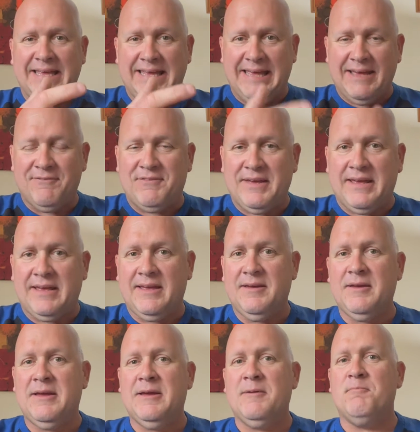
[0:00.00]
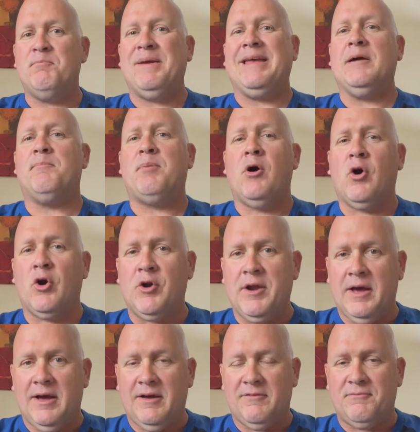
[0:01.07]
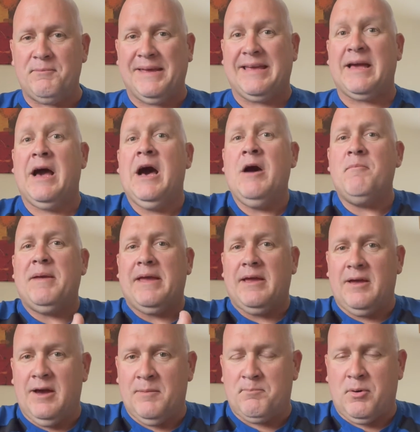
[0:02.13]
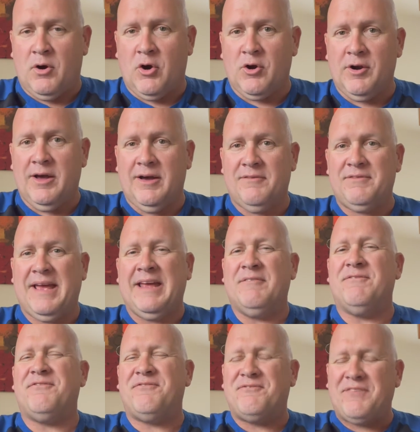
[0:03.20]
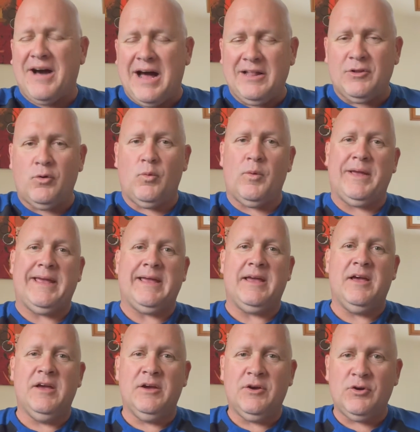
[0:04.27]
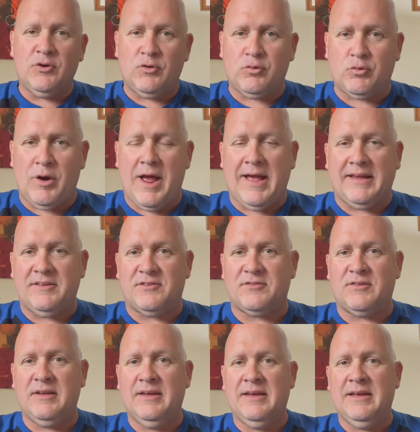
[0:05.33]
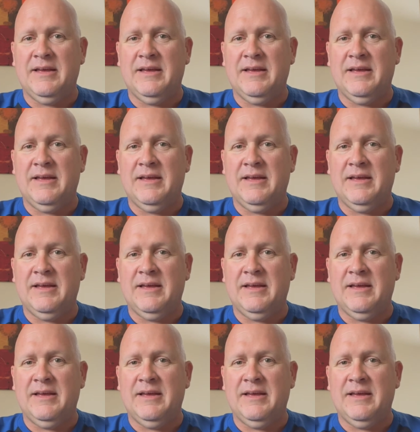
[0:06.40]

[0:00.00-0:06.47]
giving, being a part of, becoming a part of, and following Christ.